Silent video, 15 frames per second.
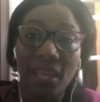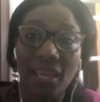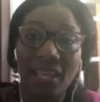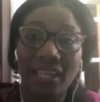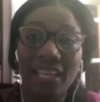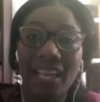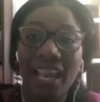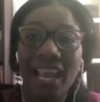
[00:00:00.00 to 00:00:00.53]

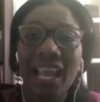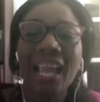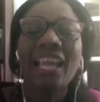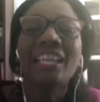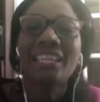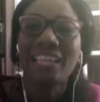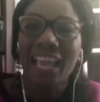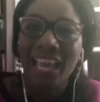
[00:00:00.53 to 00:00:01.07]
businessmen,
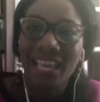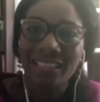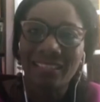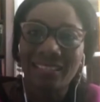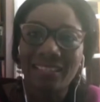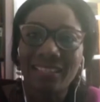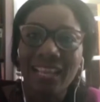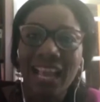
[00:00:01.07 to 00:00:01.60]

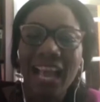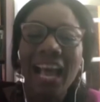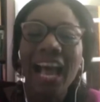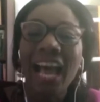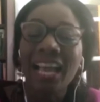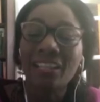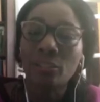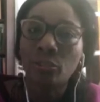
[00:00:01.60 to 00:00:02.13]
yes,
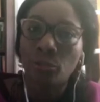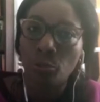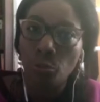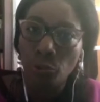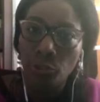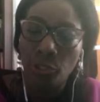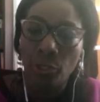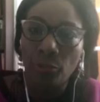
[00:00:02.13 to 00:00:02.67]
and
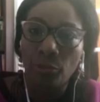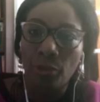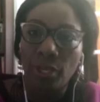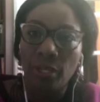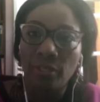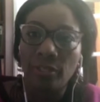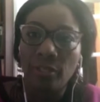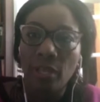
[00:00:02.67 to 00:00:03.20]
school
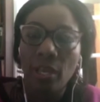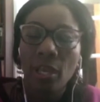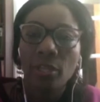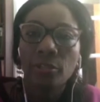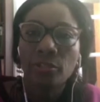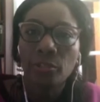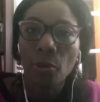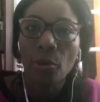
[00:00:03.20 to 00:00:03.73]
children,
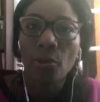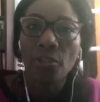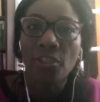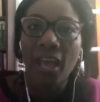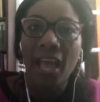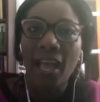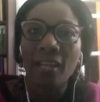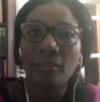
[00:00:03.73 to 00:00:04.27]
so
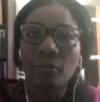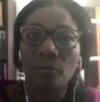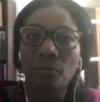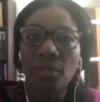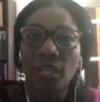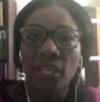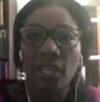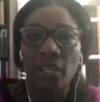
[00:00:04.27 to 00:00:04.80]
that
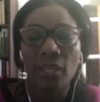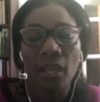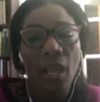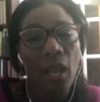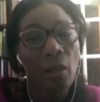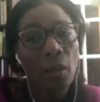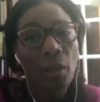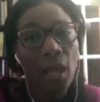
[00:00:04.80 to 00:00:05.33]

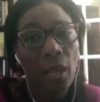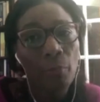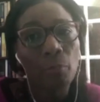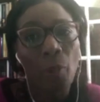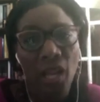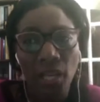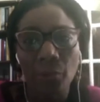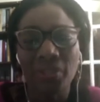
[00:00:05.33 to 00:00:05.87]

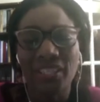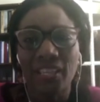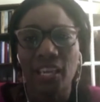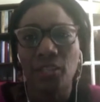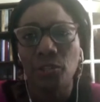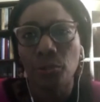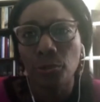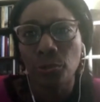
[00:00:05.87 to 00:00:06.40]
what I would
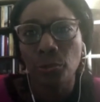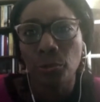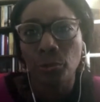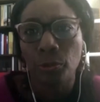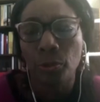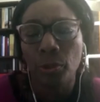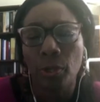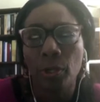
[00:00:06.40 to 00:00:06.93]
say to
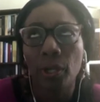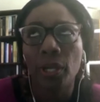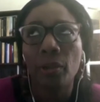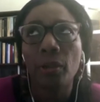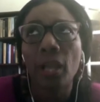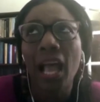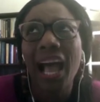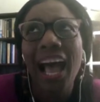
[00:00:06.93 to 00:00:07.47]
you,
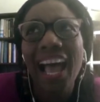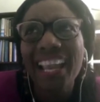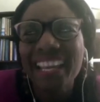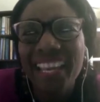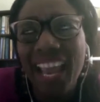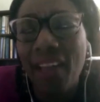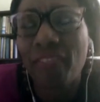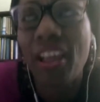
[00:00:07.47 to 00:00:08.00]
I
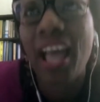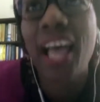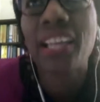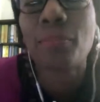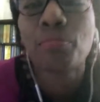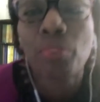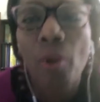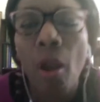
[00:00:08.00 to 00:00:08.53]
never
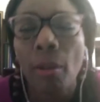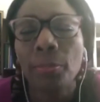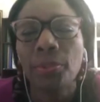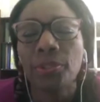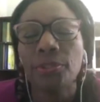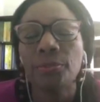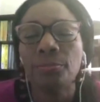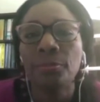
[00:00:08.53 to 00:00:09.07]
had a
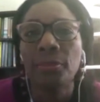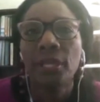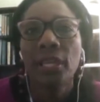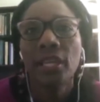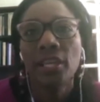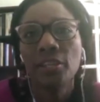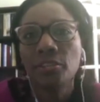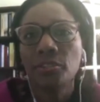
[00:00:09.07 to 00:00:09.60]
problem
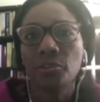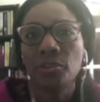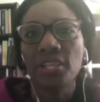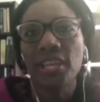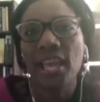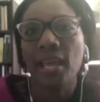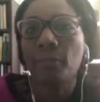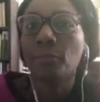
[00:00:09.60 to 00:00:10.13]
in
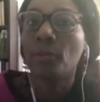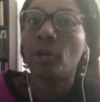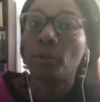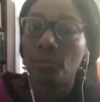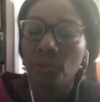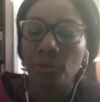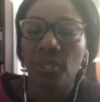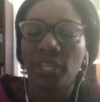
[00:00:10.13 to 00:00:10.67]
Suriname
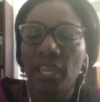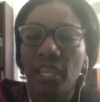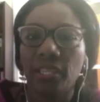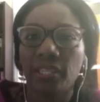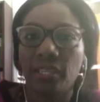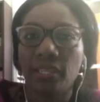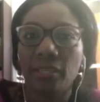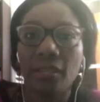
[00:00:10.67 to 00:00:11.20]

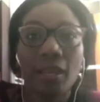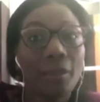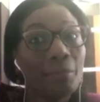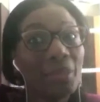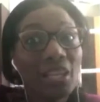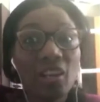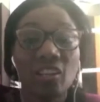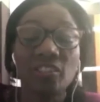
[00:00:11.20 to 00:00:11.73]
communicating
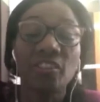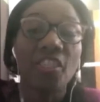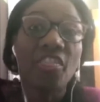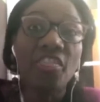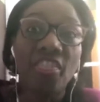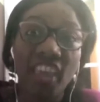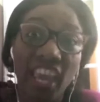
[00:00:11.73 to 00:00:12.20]
because